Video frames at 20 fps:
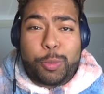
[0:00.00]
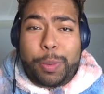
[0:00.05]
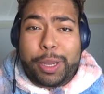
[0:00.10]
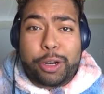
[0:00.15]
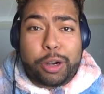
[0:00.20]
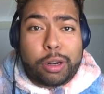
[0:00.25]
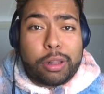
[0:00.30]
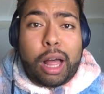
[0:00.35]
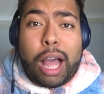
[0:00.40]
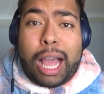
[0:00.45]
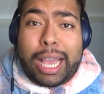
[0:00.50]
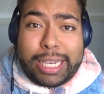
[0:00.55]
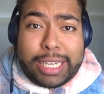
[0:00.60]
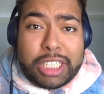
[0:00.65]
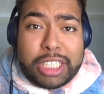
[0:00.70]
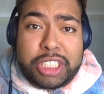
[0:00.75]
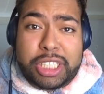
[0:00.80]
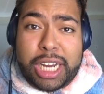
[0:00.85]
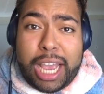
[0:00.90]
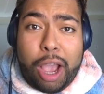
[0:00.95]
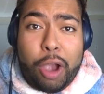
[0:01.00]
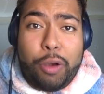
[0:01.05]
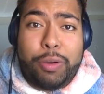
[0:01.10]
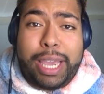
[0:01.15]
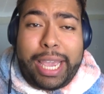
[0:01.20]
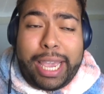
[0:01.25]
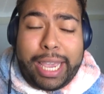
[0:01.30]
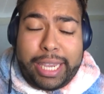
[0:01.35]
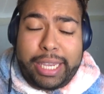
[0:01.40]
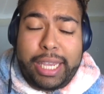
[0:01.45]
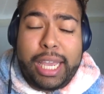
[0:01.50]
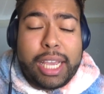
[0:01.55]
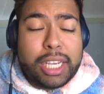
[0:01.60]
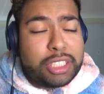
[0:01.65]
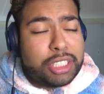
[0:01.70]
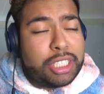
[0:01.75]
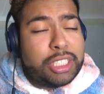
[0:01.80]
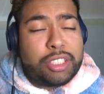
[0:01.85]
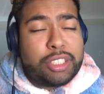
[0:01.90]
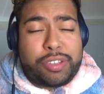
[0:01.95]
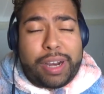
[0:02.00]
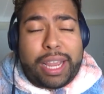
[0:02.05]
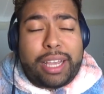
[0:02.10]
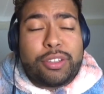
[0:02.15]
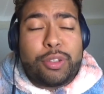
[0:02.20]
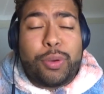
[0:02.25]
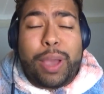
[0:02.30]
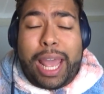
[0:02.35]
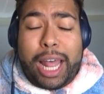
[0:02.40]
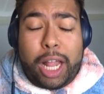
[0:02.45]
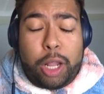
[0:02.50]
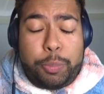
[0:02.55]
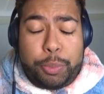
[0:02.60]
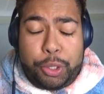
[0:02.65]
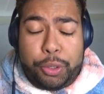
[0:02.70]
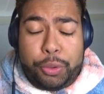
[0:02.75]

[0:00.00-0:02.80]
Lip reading: to my girl Aisha, okay? She's trying to help